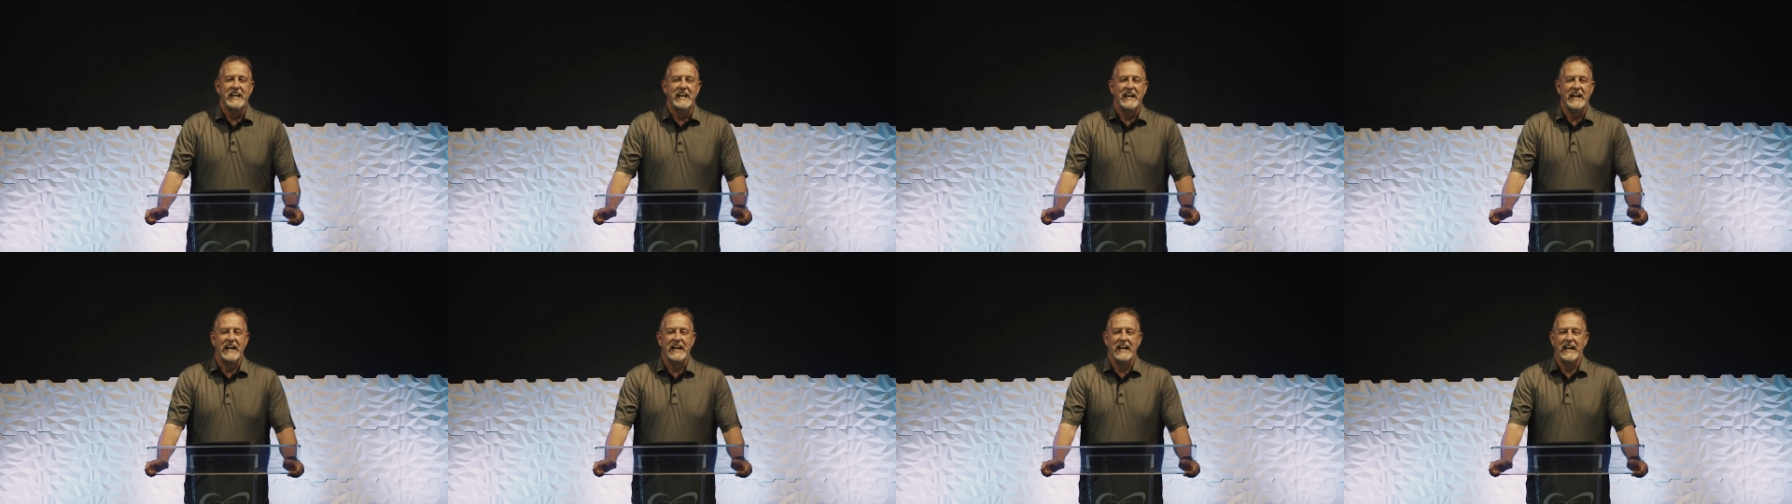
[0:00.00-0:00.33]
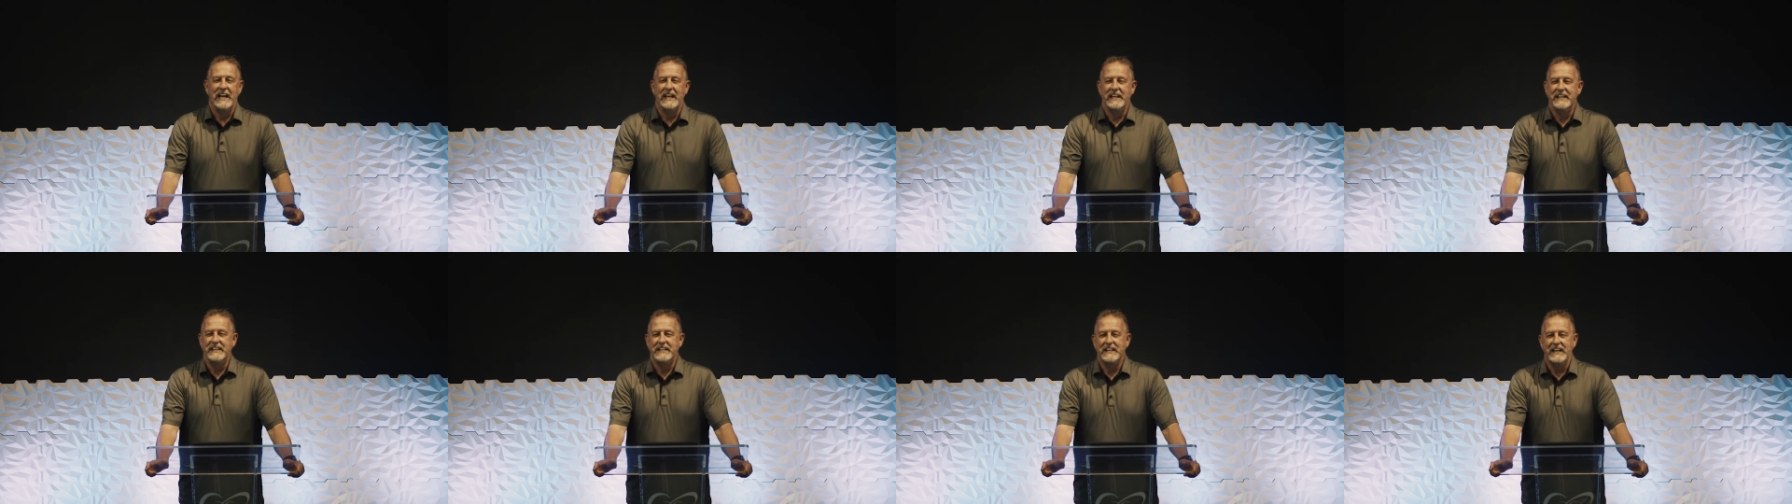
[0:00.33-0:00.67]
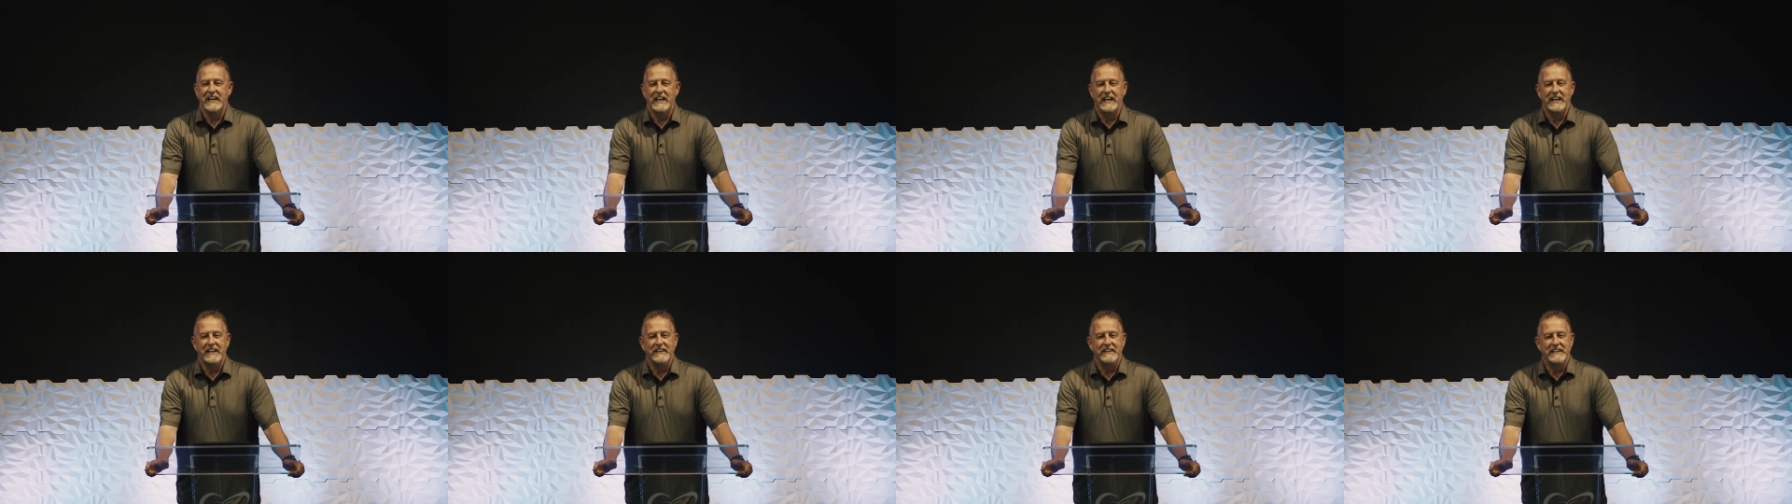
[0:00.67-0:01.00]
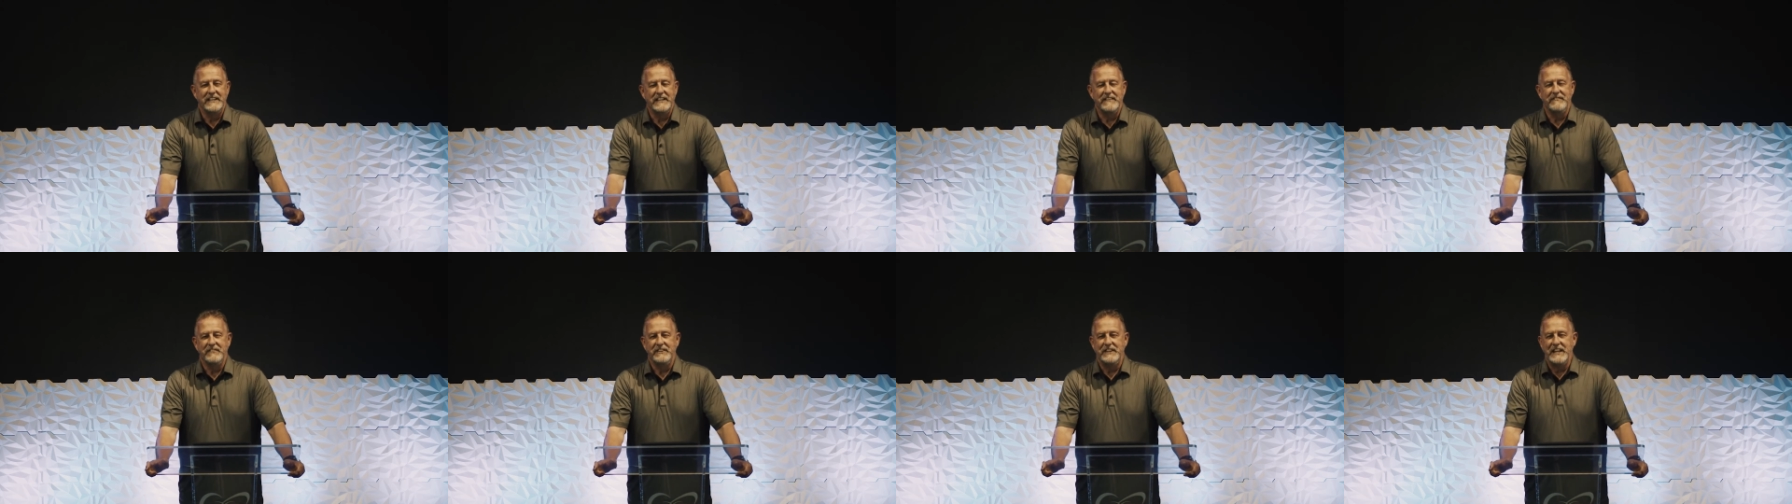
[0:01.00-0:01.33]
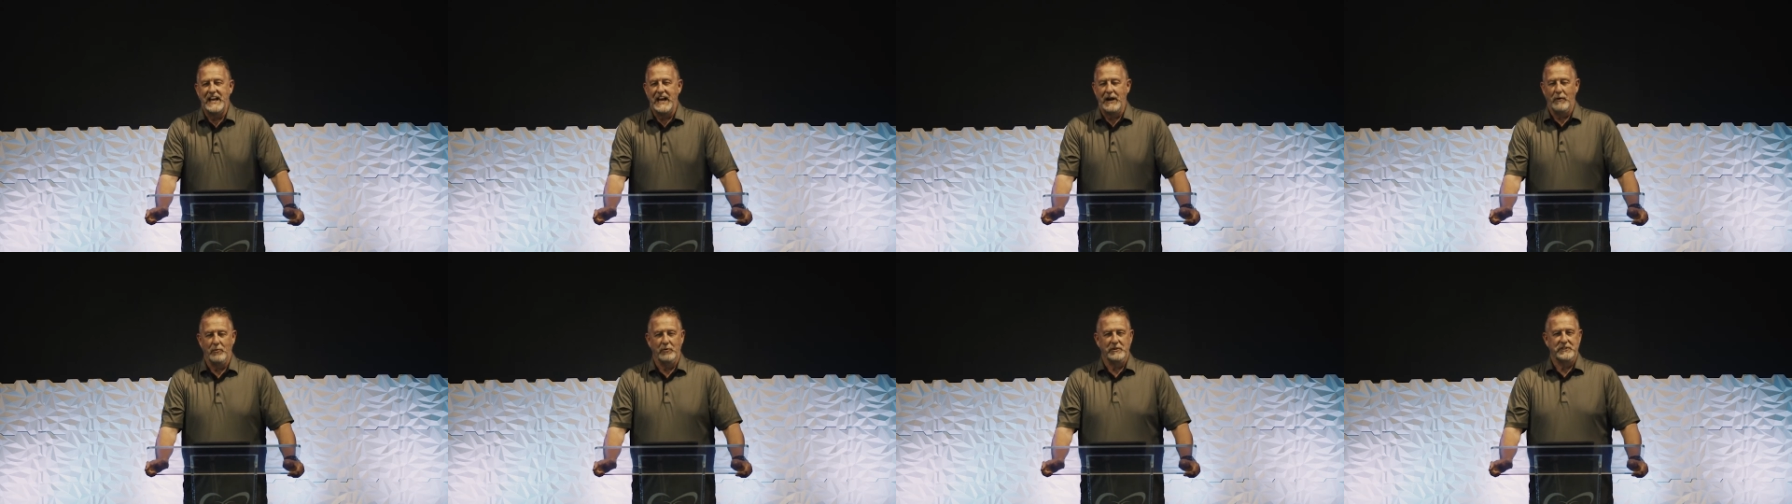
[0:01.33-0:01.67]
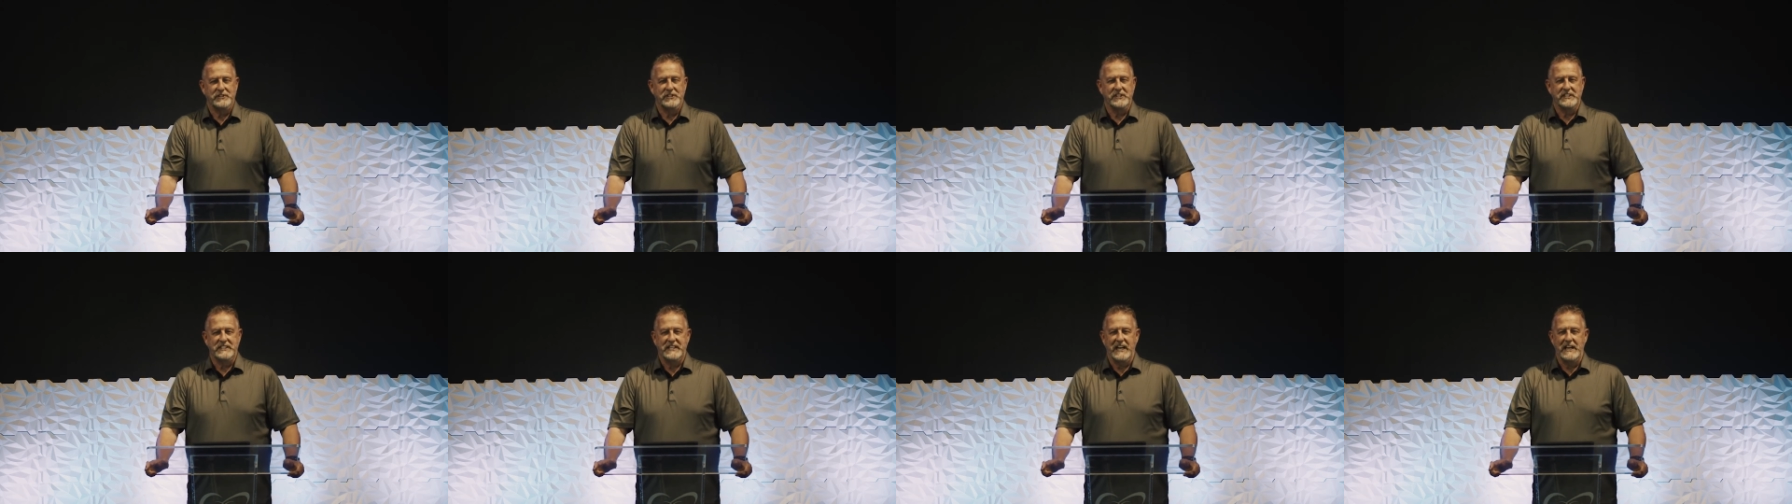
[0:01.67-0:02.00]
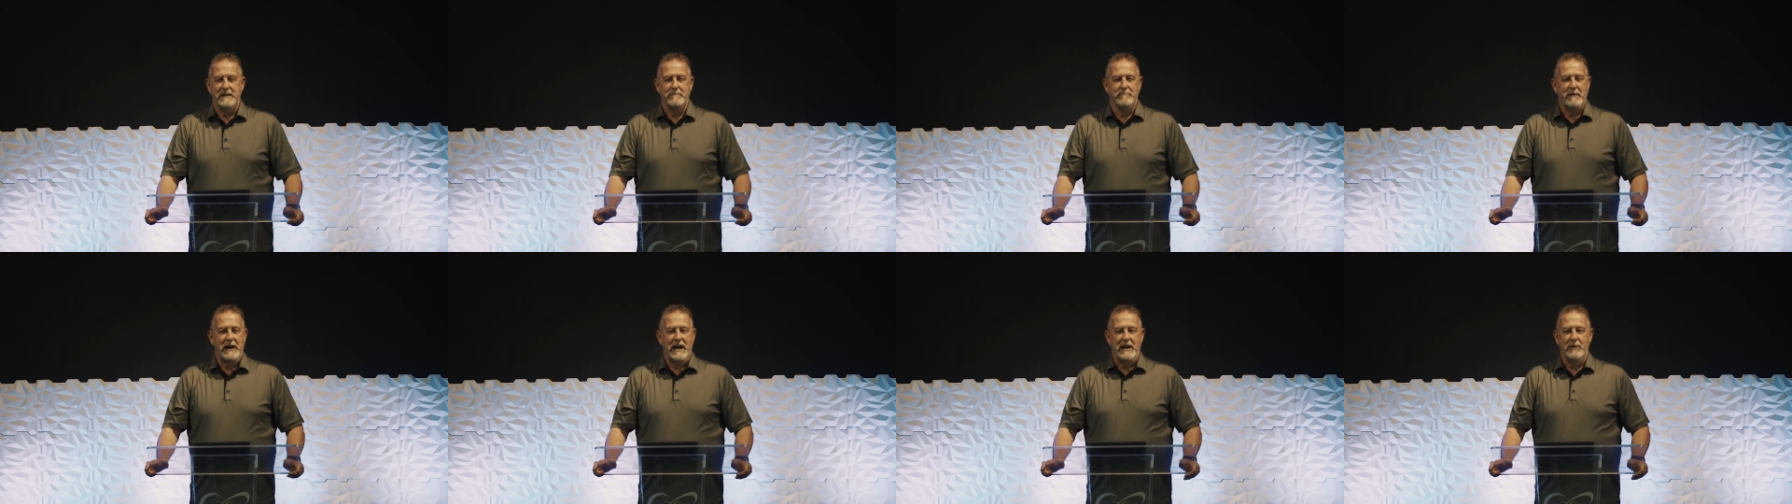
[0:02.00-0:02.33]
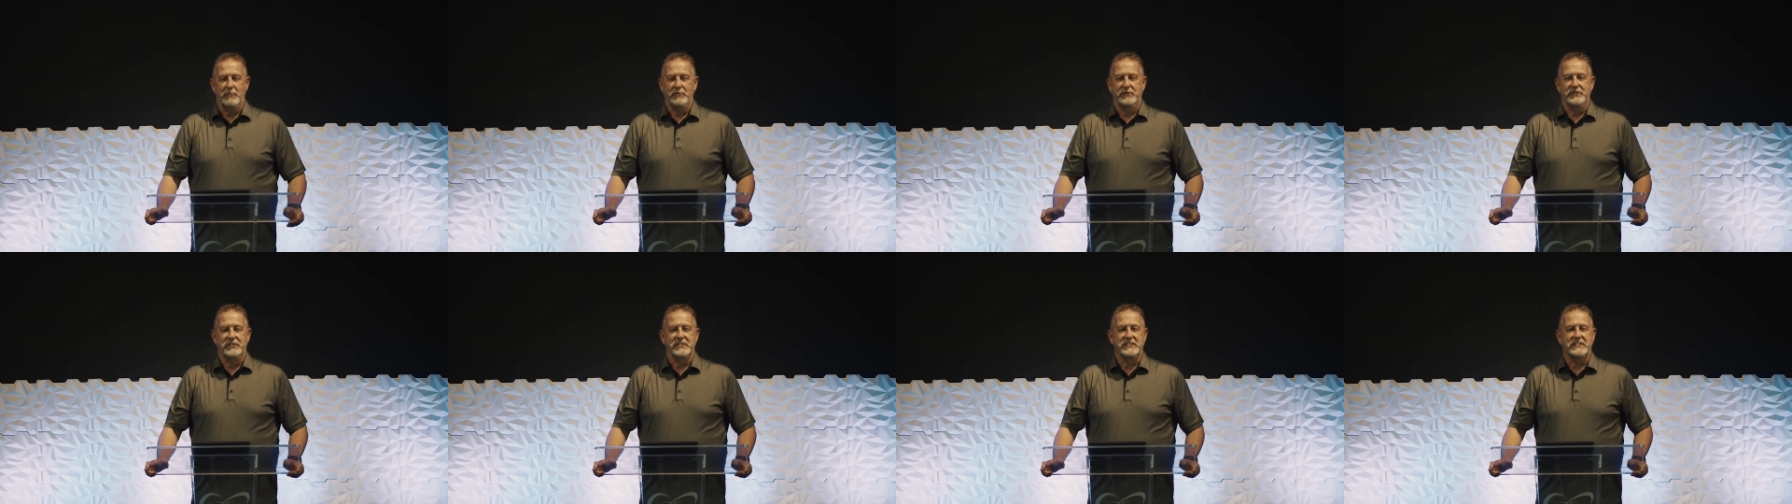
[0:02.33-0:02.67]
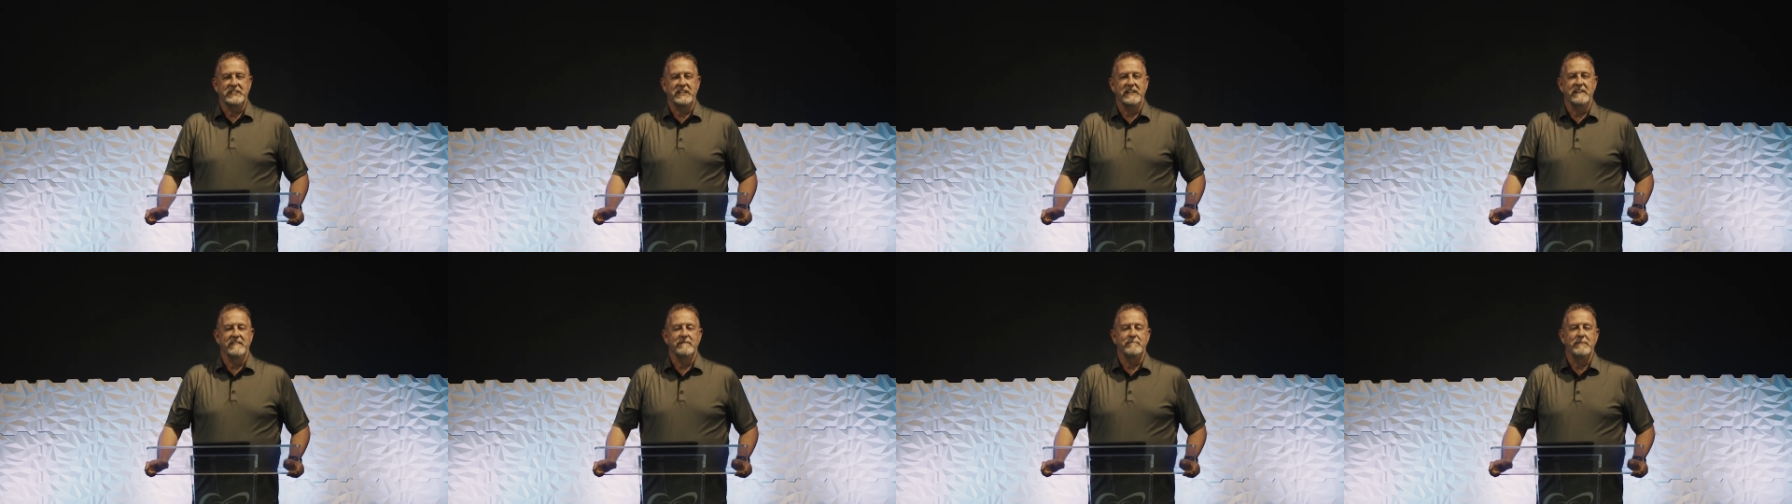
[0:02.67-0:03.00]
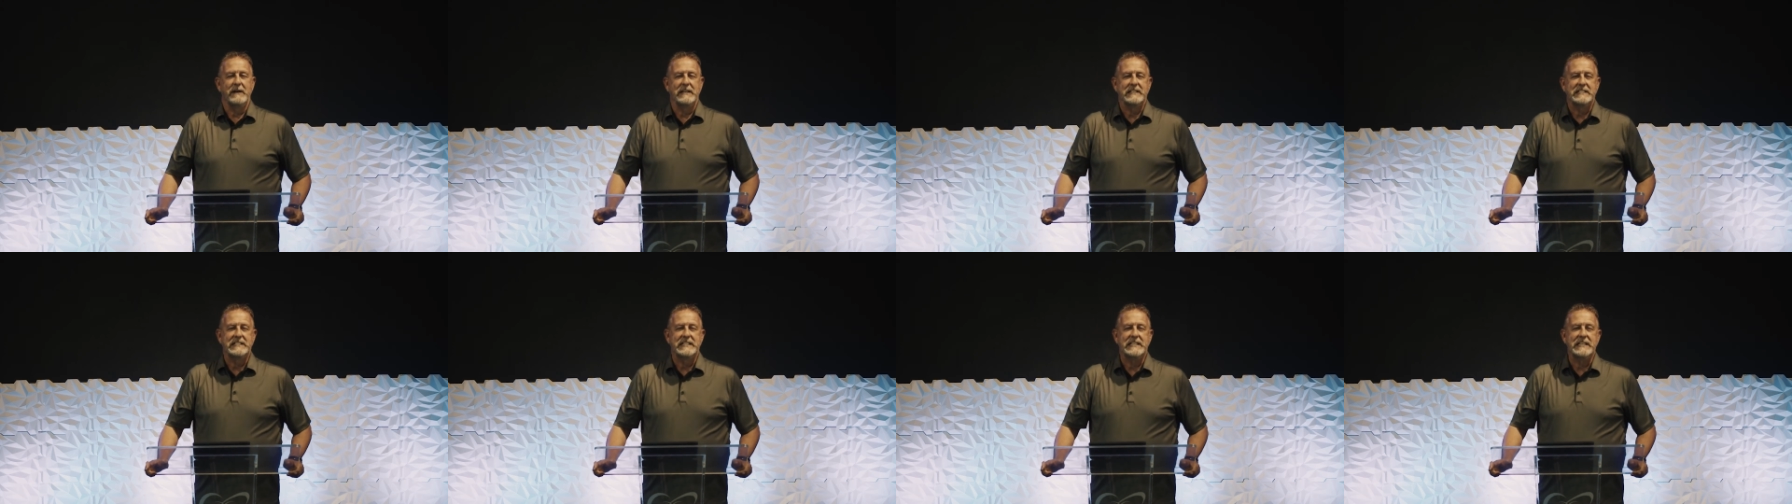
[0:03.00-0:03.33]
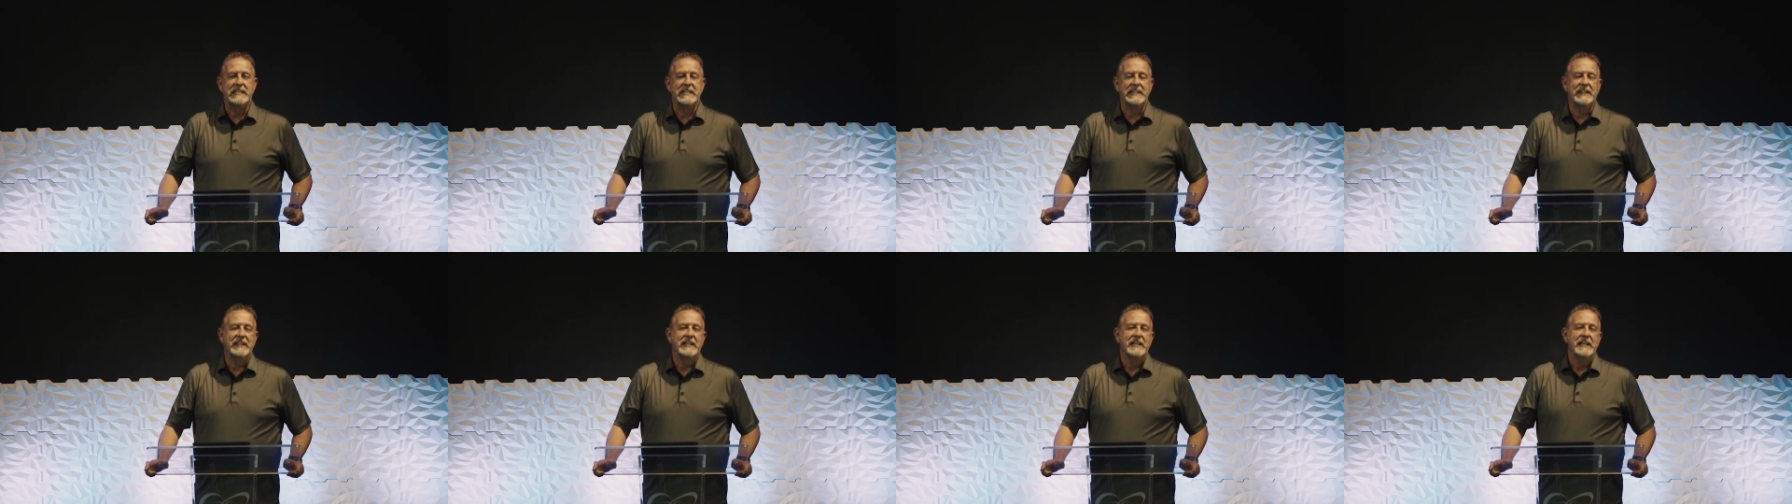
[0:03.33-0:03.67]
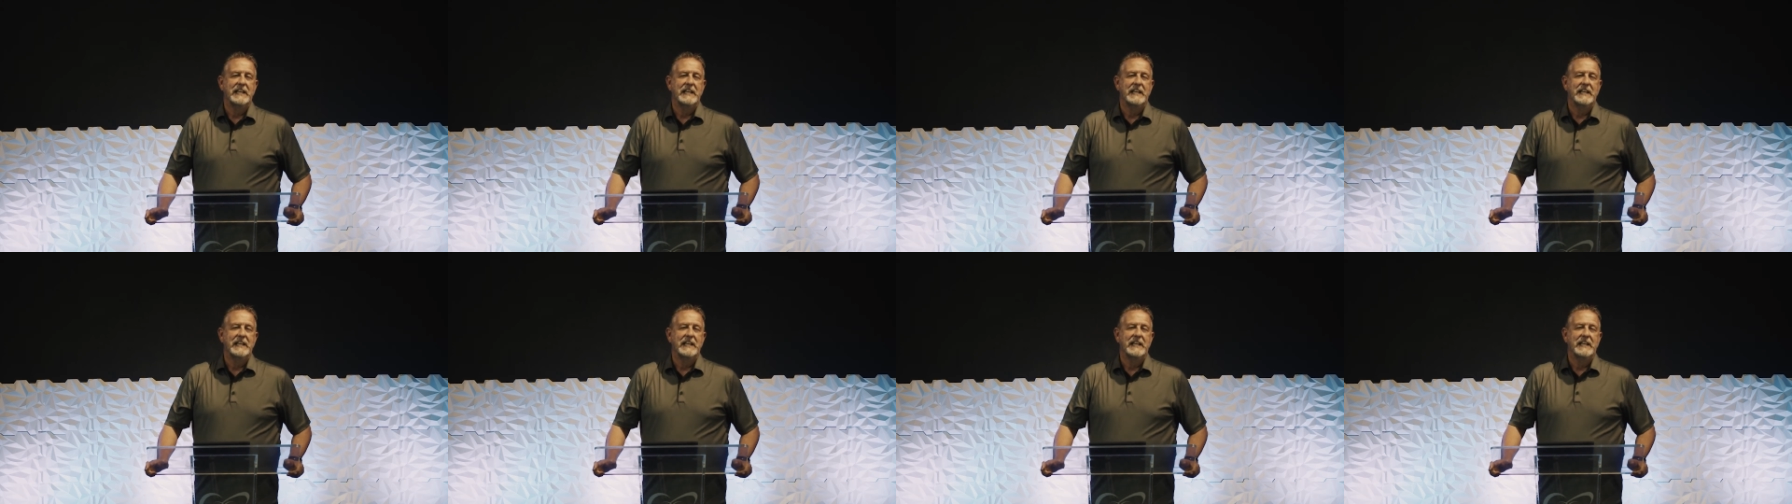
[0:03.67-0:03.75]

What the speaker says: And even that was just getting by with the skin of my teeth.